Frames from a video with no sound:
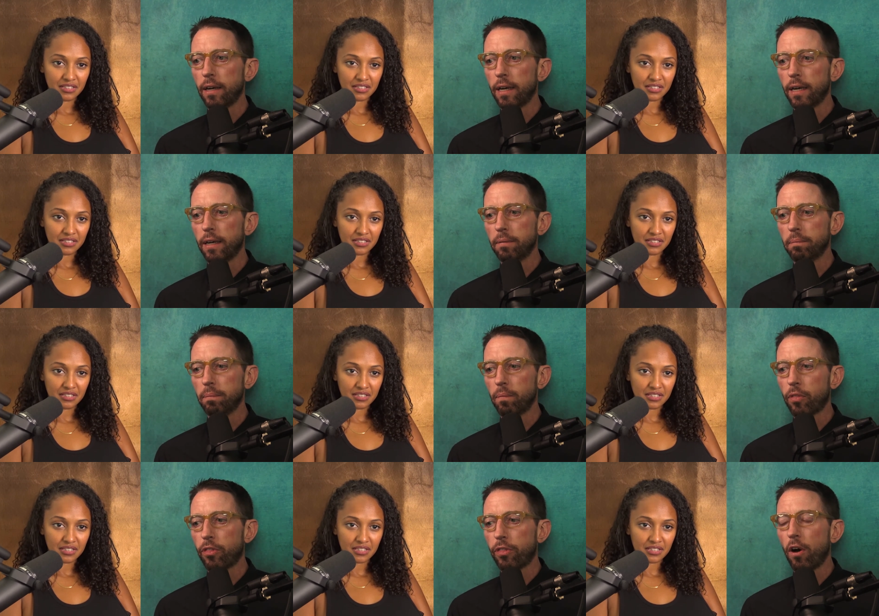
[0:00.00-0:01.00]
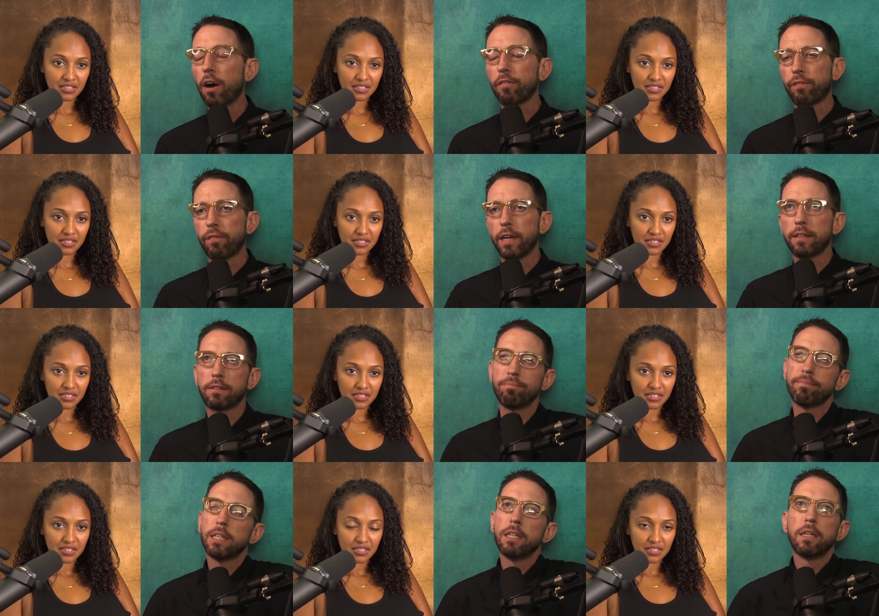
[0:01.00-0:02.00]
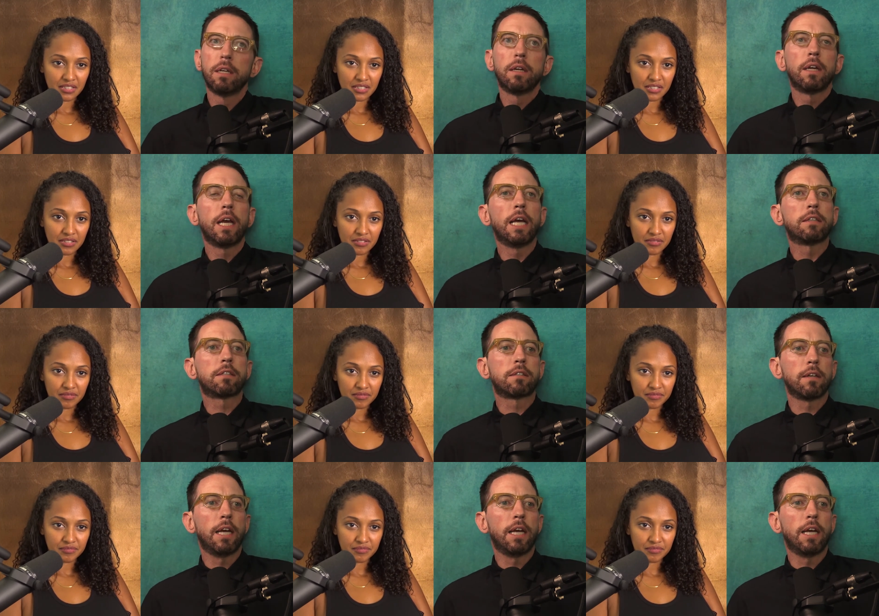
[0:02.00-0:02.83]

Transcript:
Speaker 1: um, thoughtful. It's, it's,